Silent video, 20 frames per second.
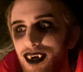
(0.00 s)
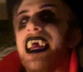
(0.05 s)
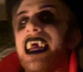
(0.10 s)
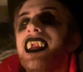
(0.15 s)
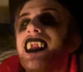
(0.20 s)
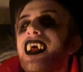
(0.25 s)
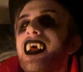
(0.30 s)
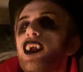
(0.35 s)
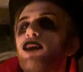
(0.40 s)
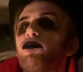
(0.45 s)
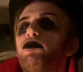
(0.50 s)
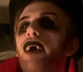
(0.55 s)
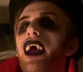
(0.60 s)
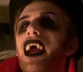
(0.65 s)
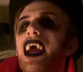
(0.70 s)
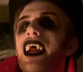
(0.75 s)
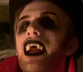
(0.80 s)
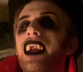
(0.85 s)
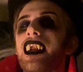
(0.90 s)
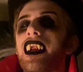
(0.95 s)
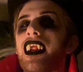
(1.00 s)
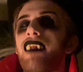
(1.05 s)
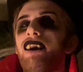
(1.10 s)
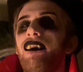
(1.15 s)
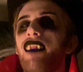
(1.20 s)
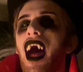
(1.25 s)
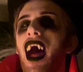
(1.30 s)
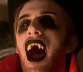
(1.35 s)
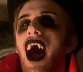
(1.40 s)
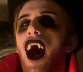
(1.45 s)
it has been
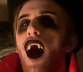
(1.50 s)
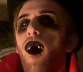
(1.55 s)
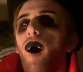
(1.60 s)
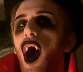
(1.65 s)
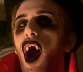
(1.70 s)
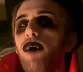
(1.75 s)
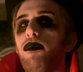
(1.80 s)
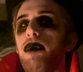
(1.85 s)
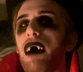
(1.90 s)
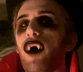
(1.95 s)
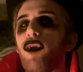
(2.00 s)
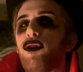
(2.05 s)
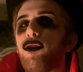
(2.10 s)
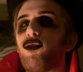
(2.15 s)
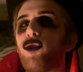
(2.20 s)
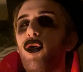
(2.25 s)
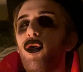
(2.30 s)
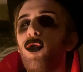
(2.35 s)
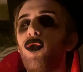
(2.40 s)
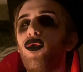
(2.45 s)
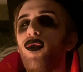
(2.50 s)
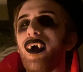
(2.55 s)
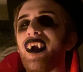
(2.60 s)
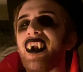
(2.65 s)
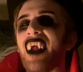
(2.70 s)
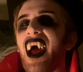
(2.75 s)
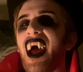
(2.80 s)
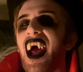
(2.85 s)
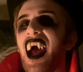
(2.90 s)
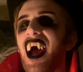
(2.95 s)
now about two and
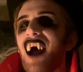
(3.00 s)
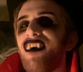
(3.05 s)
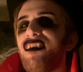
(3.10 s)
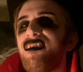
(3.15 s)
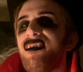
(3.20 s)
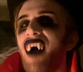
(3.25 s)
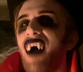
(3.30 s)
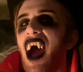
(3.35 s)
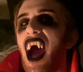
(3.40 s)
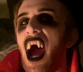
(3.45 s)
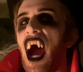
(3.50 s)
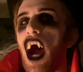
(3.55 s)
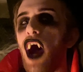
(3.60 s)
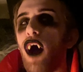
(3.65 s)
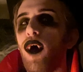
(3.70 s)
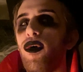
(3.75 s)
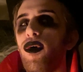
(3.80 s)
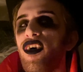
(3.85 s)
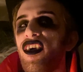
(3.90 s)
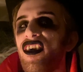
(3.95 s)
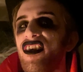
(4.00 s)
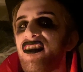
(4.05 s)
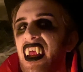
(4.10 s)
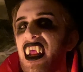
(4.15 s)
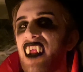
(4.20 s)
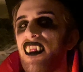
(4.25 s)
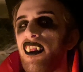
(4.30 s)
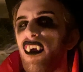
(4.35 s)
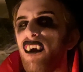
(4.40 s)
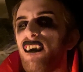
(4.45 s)
a half hours in the